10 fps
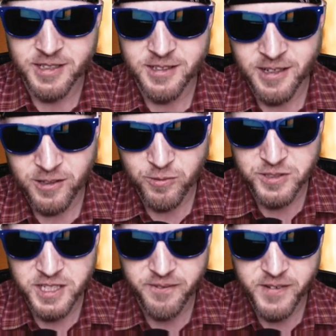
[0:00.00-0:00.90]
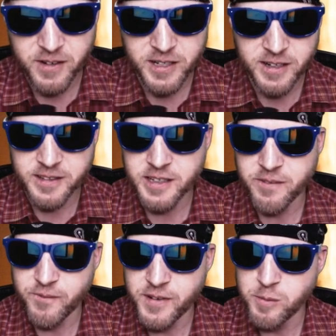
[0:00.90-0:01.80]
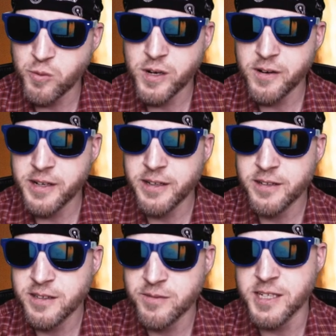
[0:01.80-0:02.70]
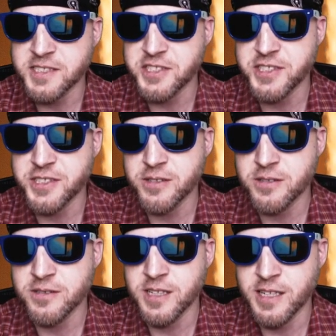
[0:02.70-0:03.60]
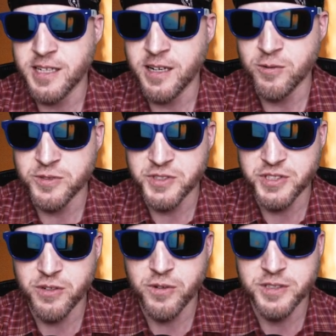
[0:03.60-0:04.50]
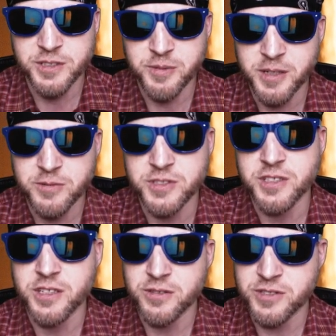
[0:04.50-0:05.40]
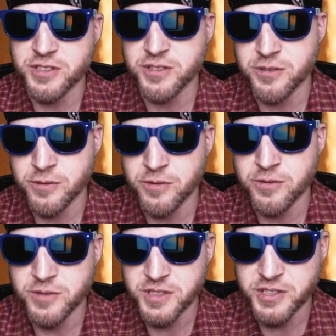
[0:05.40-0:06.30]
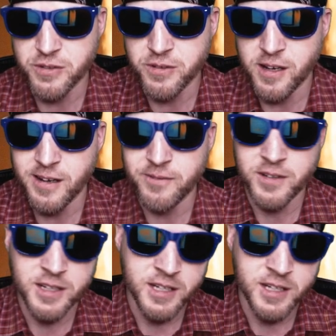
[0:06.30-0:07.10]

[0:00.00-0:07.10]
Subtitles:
in other words, I found out, I think in February of last year, that I was going to be able to go to Cisco Live.